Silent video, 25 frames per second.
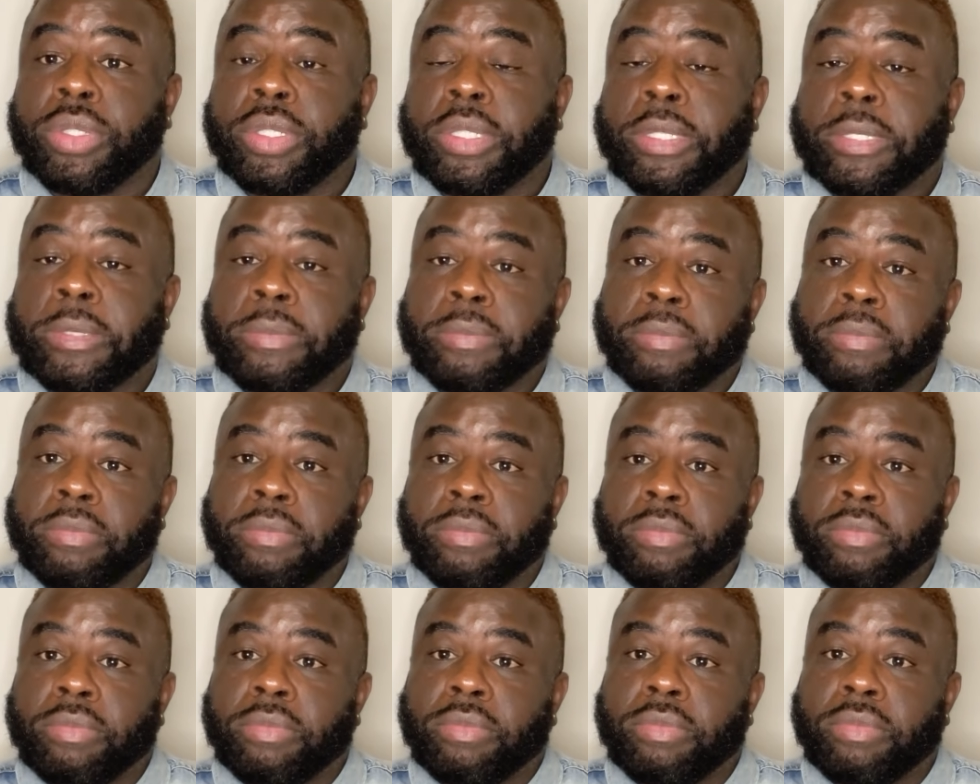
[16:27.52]

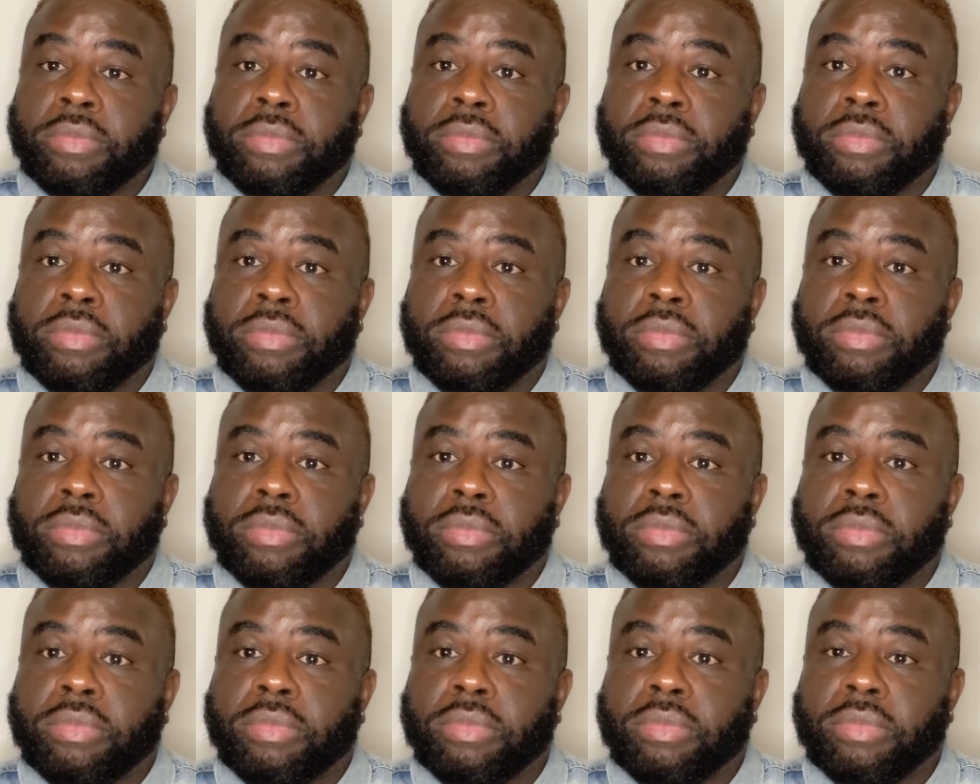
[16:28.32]

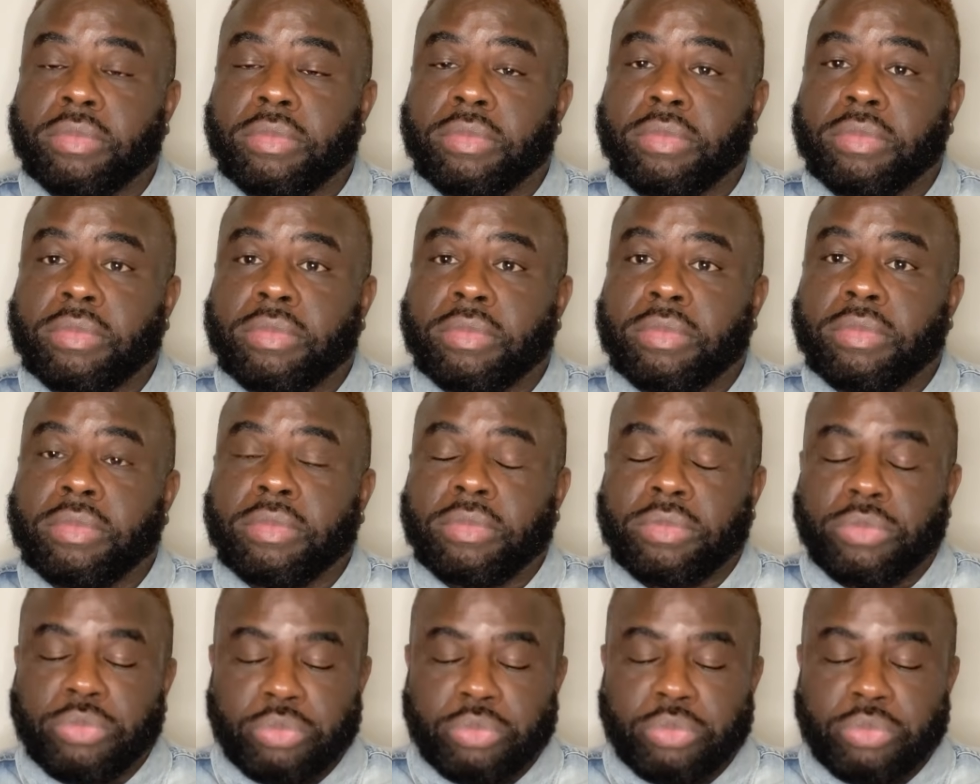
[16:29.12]
[no speech]